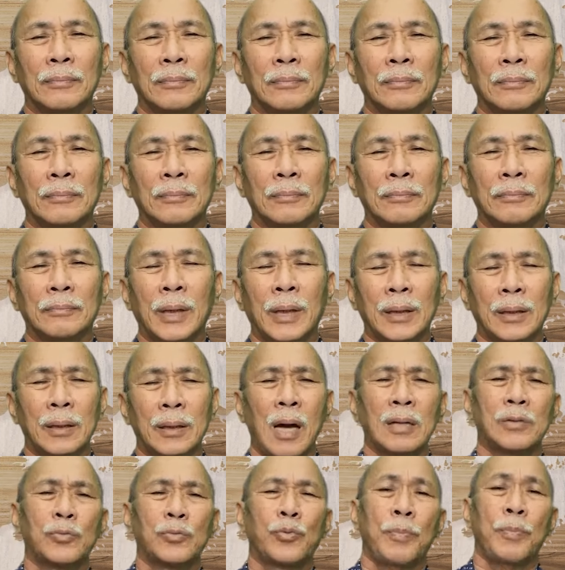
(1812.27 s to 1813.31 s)
But
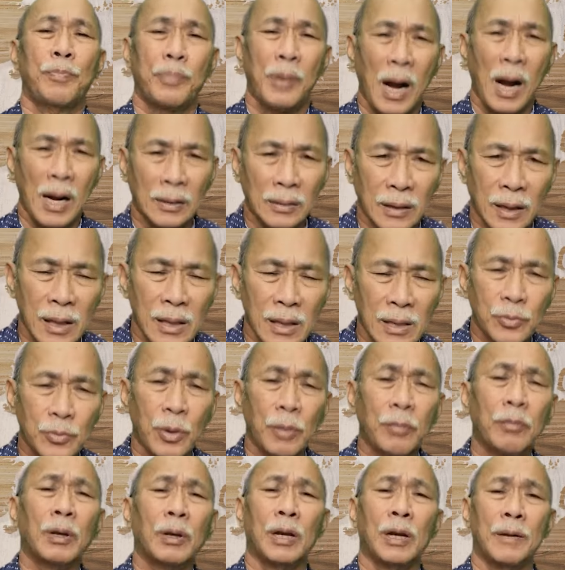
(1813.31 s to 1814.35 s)
as we practice, we
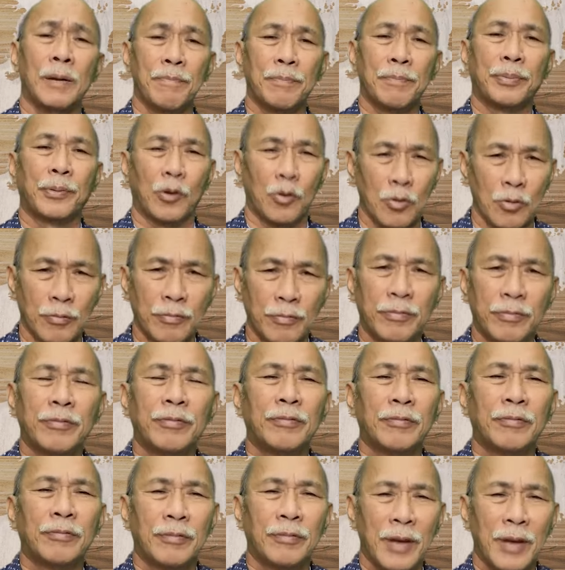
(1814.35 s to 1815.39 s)
will improve.
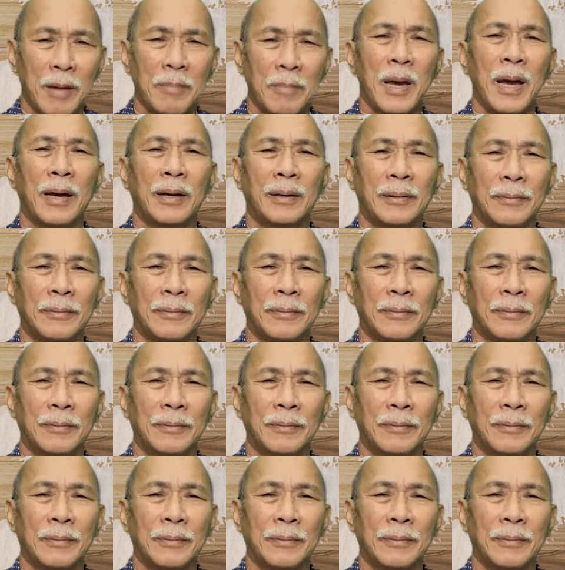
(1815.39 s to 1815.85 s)
Amen.